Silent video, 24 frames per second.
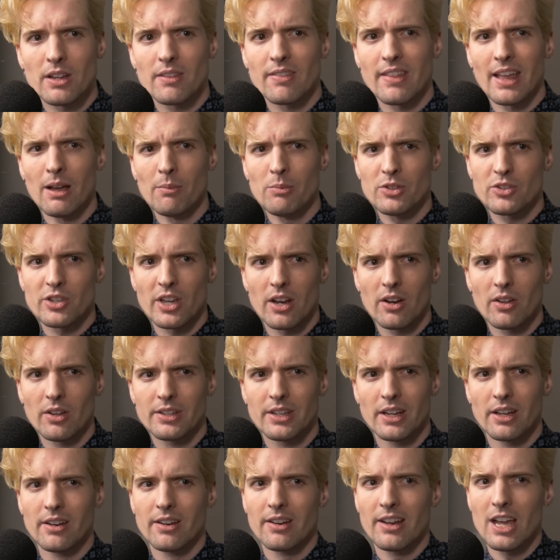They help the channel a
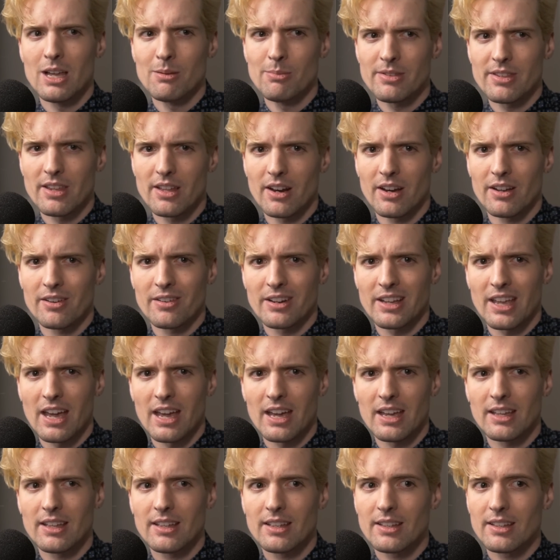ton, help us hit one hundred K.